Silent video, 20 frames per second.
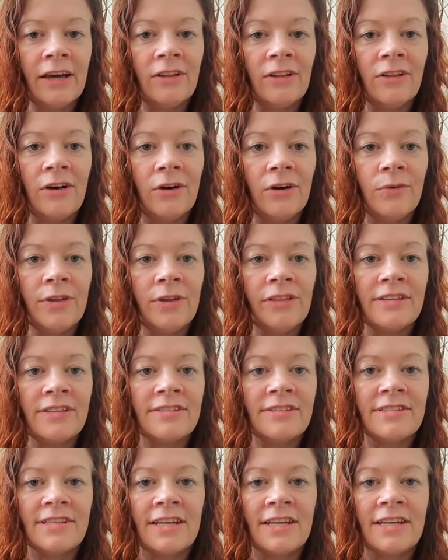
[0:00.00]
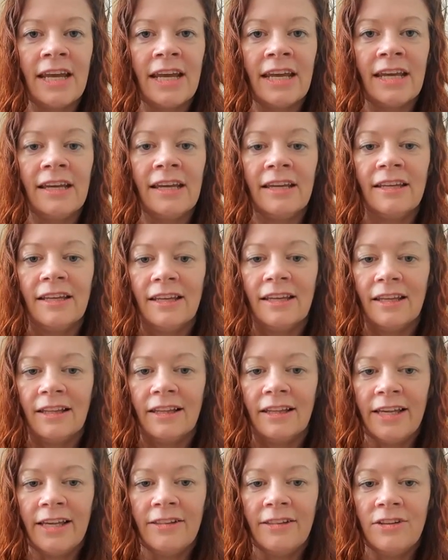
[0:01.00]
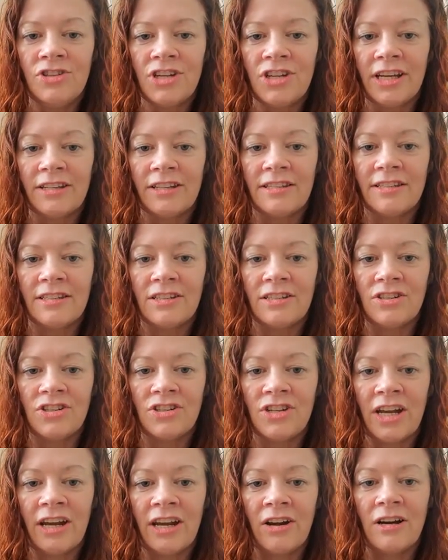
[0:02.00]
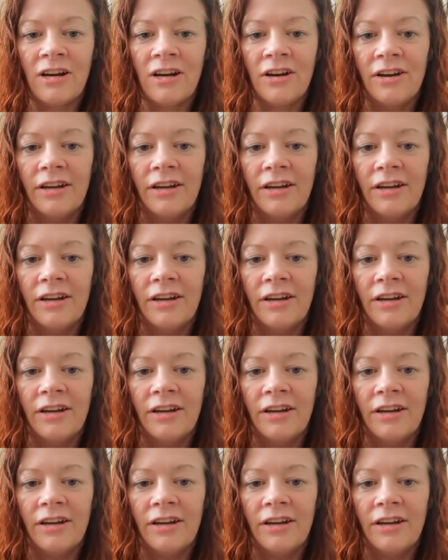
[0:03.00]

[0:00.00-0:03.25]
along with us today like the chance to share?